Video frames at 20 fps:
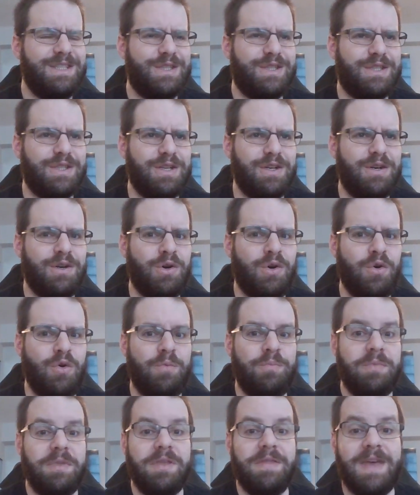
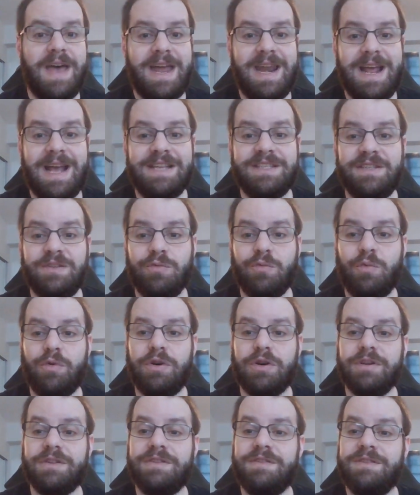So that hasn't
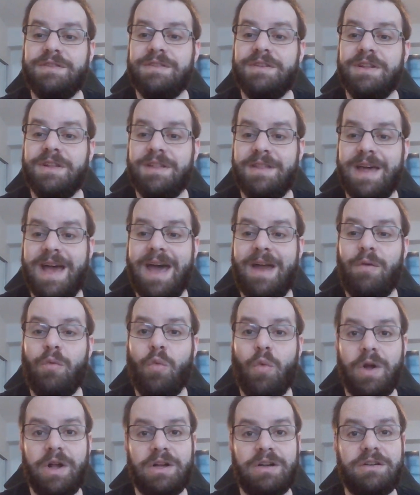worked that
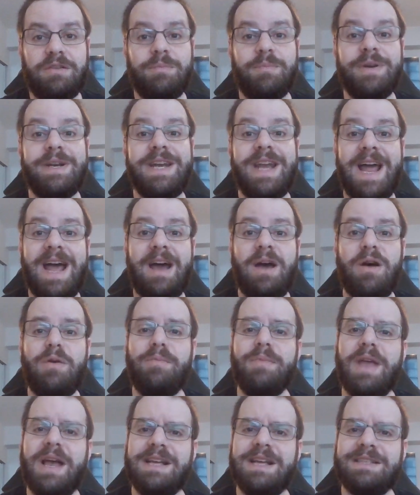well. But
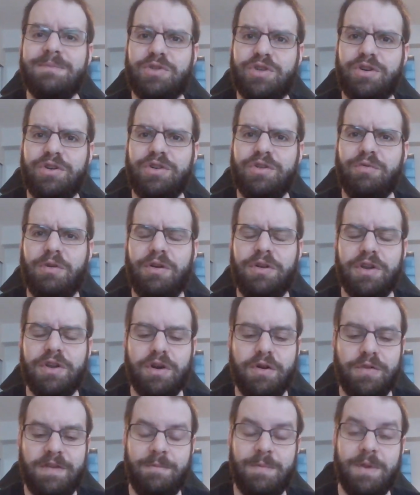now, as I'm sure you all
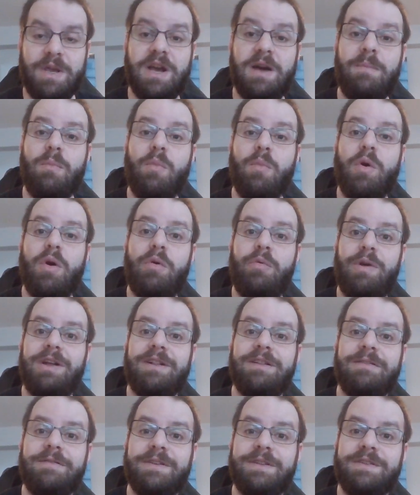know, they become more
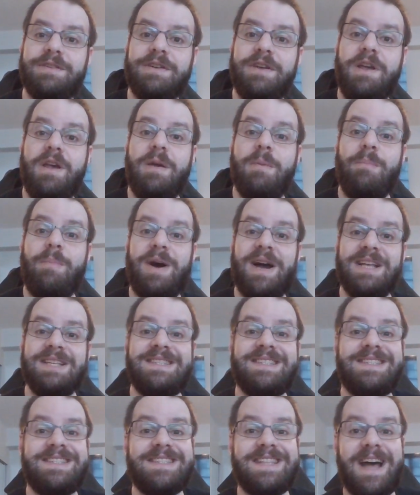relevant by
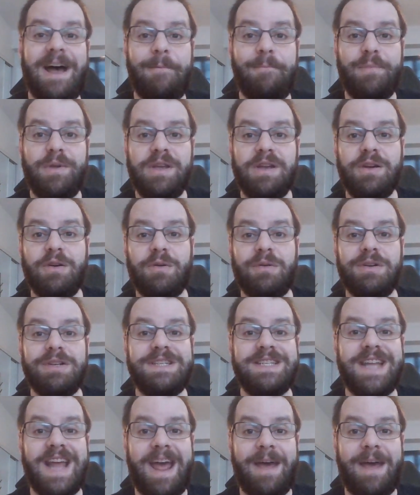stopping or